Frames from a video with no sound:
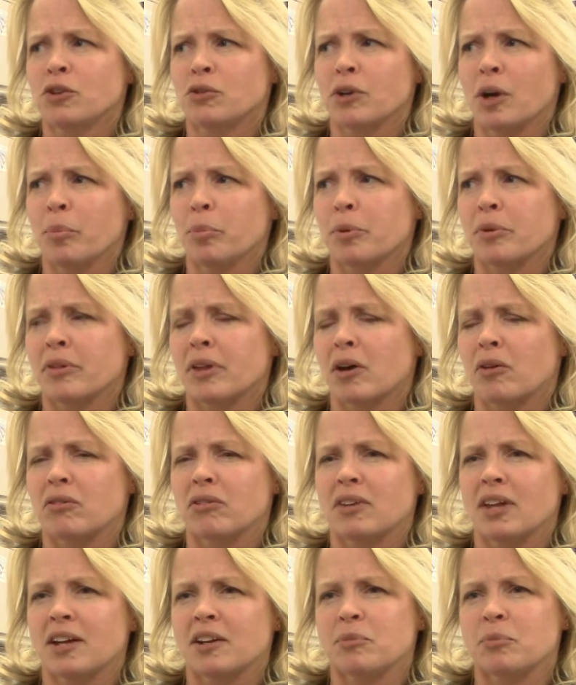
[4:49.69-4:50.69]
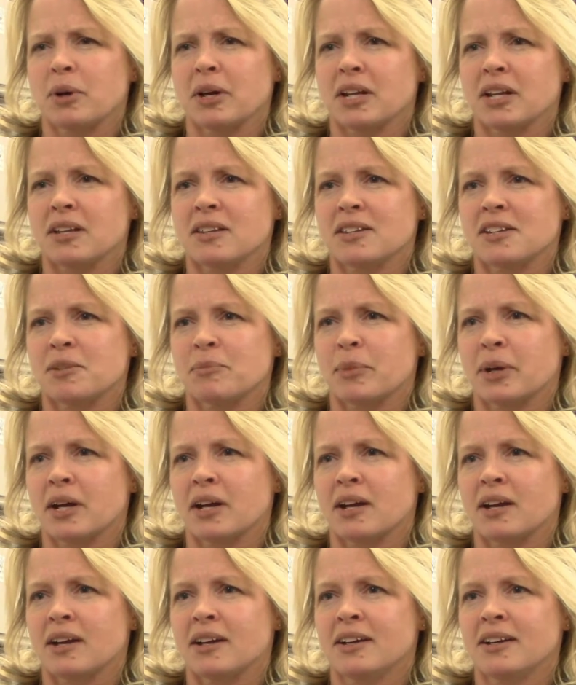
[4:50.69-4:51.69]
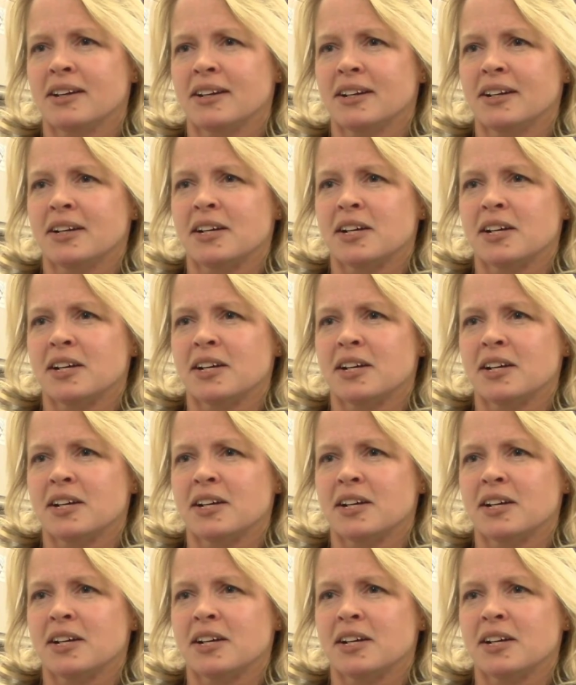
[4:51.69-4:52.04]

I grew up without a lot of money that my